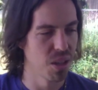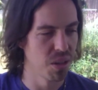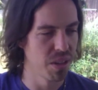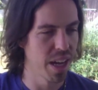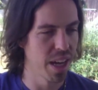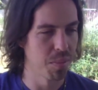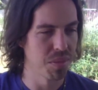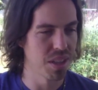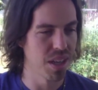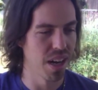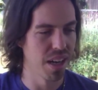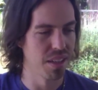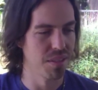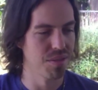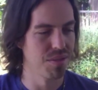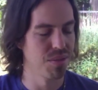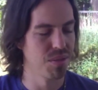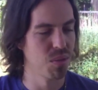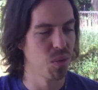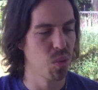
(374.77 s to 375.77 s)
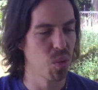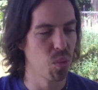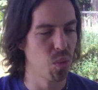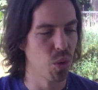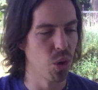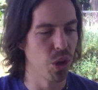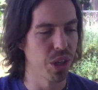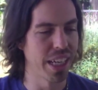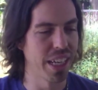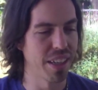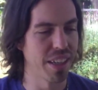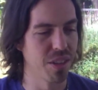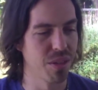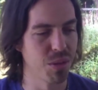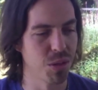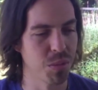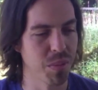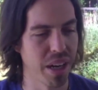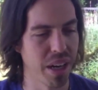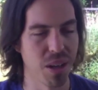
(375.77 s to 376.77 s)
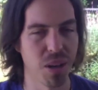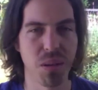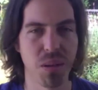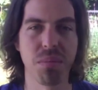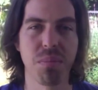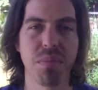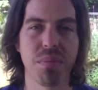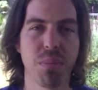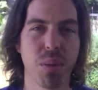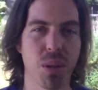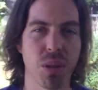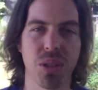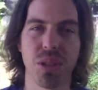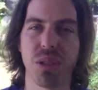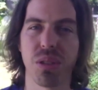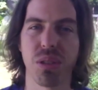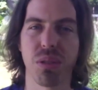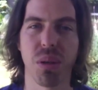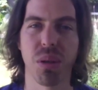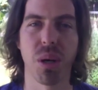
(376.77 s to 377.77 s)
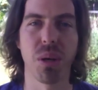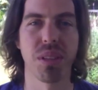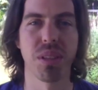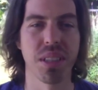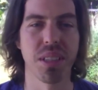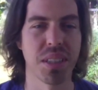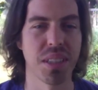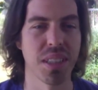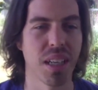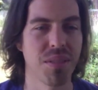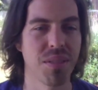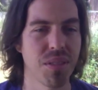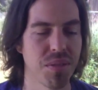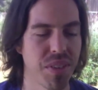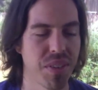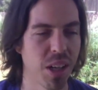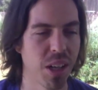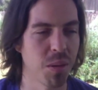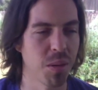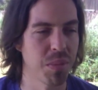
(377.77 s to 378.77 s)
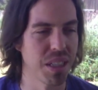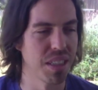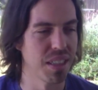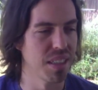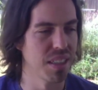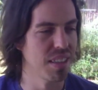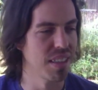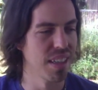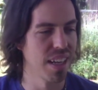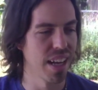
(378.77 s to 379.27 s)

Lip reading: kept kind of working through my own personal growth and self-development.